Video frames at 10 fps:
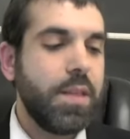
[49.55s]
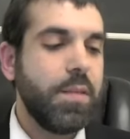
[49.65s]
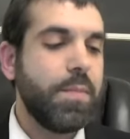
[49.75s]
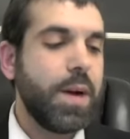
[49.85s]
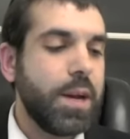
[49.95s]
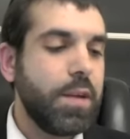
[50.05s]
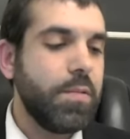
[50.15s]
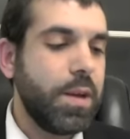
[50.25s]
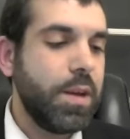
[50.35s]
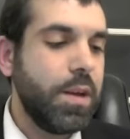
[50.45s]
the
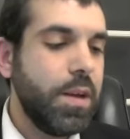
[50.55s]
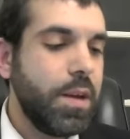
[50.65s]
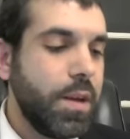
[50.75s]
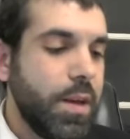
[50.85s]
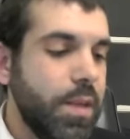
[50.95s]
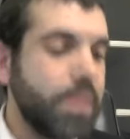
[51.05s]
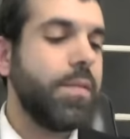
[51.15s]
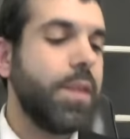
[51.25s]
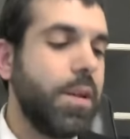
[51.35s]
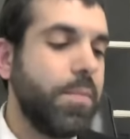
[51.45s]
mockery
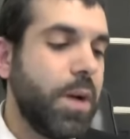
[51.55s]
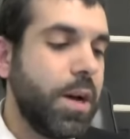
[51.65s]
is that he